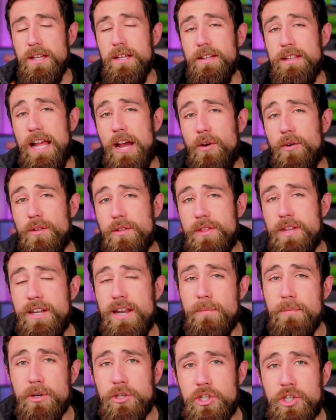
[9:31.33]
Now, the
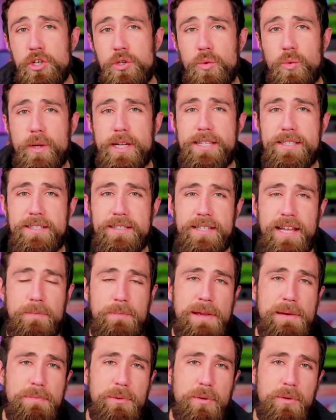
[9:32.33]
number two reason that
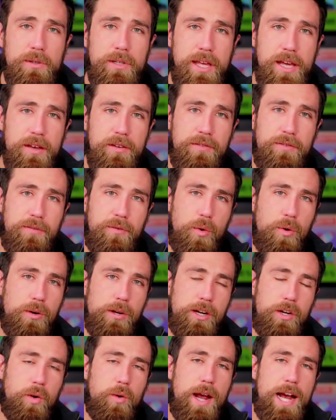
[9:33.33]
people give
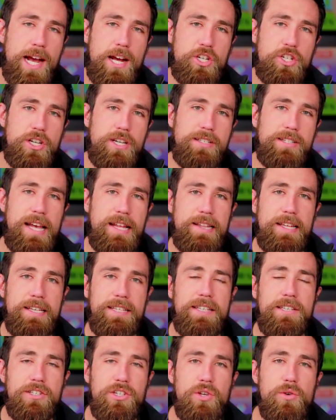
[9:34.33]
for a crash is that
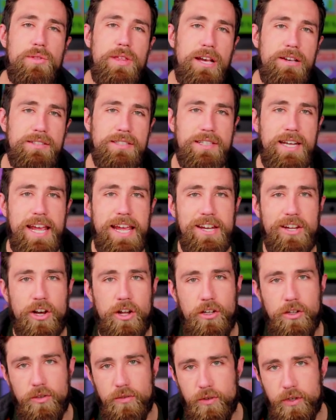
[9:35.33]
this is 2008
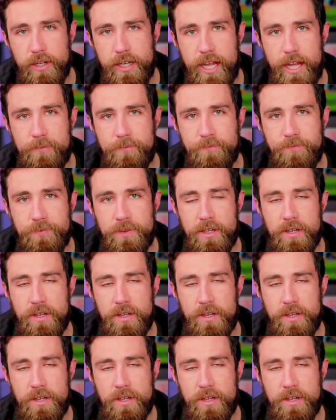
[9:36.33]
all over again.